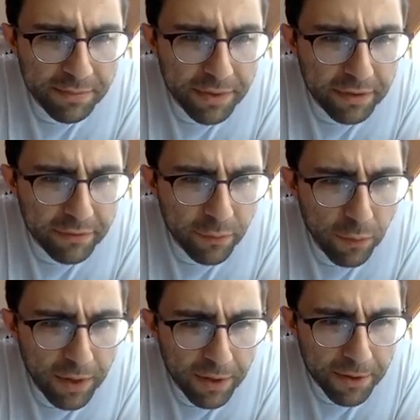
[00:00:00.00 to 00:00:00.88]
a bit as
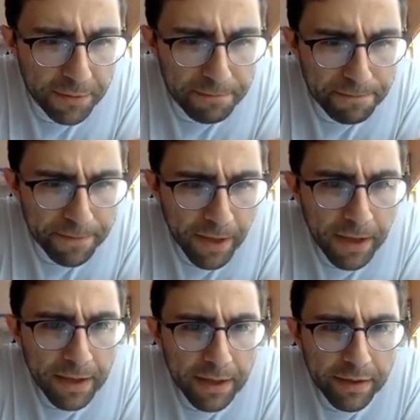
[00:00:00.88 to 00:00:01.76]
well.
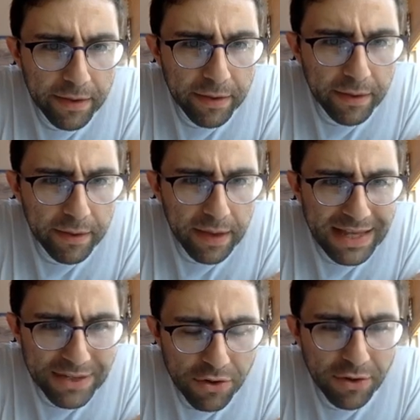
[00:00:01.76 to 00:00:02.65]

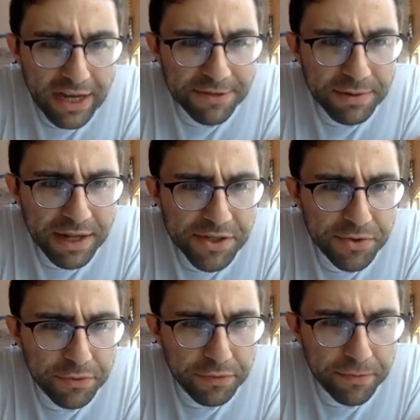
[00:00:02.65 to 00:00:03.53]
It's got
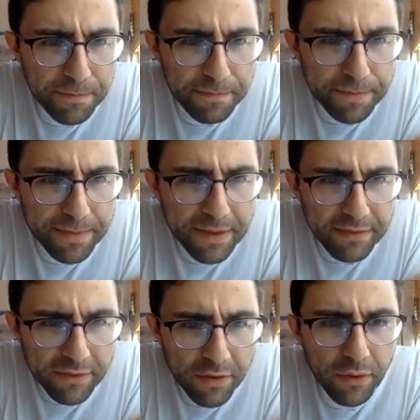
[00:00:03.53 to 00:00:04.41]
exponentials.
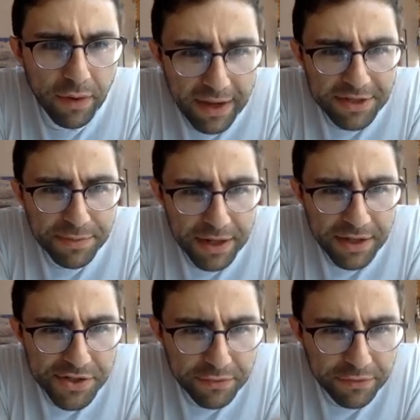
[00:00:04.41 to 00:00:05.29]
It's got
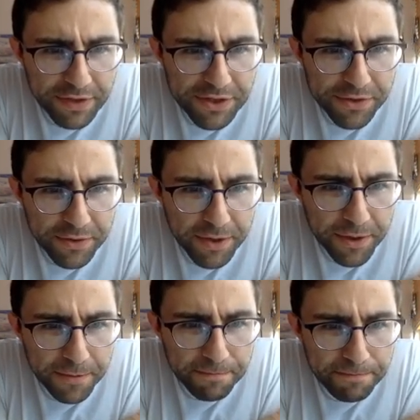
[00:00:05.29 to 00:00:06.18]
exponentials featured
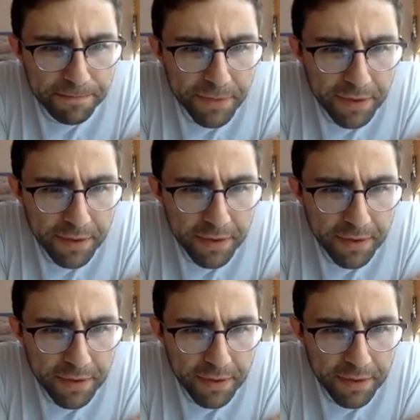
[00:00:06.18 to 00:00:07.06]
there.
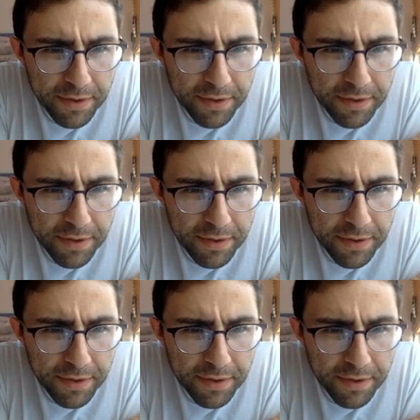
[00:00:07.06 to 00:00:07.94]
So they're here
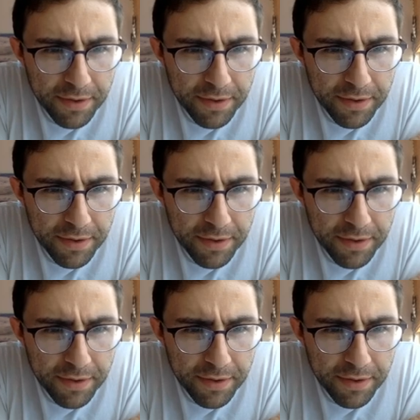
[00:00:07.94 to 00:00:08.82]
to stay. And actually,
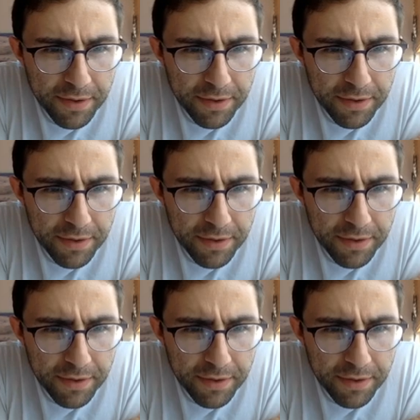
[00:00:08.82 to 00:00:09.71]
if someone hadn't
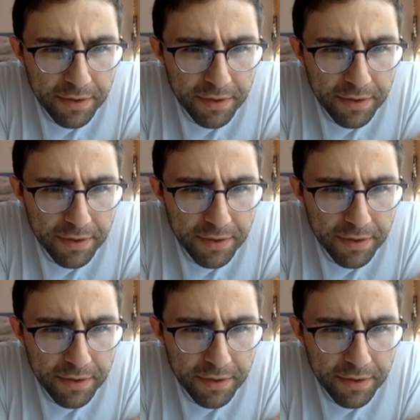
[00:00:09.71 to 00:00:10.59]
drawn that graph
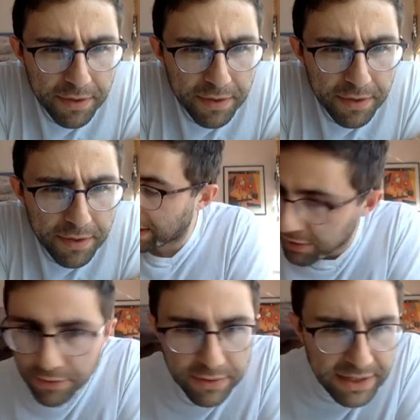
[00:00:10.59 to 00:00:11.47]
and it just said
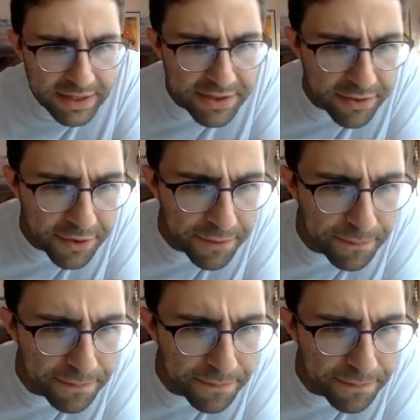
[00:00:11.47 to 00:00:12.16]
2e to the